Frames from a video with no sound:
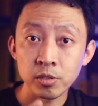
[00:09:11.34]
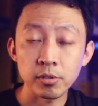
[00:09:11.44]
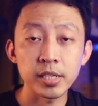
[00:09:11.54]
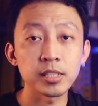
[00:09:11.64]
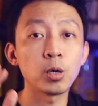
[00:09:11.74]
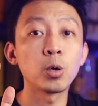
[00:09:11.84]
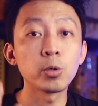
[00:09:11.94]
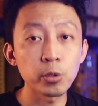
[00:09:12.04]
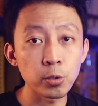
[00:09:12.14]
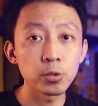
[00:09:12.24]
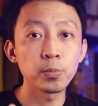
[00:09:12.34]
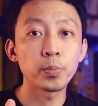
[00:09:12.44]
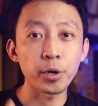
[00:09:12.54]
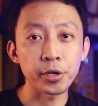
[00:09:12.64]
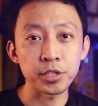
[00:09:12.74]
Right, the whole
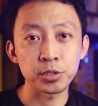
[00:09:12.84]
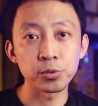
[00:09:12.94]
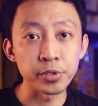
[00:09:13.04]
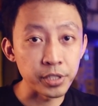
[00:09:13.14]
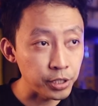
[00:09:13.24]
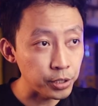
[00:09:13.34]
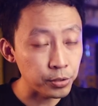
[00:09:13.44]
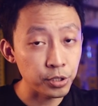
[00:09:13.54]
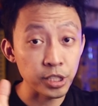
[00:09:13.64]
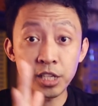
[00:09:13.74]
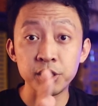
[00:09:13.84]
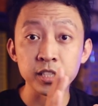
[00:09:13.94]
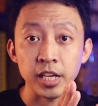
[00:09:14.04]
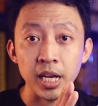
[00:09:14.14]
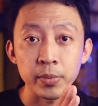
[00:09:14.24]
point is to reduce
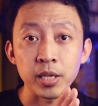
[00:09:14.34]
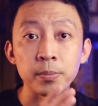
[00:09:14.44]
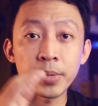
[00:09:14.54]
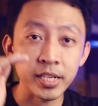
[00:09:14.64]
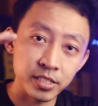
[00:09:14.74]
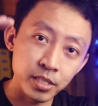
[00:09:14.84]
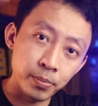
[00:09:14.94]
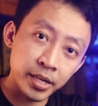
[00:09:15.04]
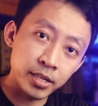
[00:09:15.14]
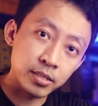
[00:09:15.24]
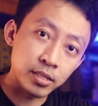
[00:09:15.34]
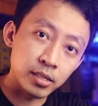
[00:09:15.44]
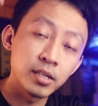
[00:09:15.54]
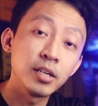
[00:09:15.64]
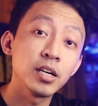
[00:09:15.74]
charging time and maximize
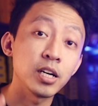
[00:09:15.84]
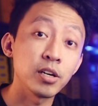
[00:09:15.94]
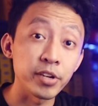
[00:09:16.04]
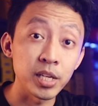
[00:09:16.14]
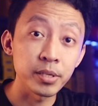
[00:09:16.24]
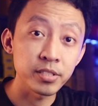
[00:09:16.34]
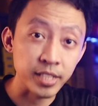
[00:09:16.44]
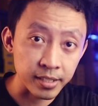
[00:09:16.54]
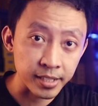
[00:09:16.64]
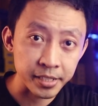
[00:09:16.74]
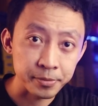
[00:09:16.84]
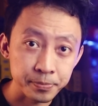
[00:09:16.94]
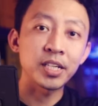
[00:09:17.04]
the available sunlight.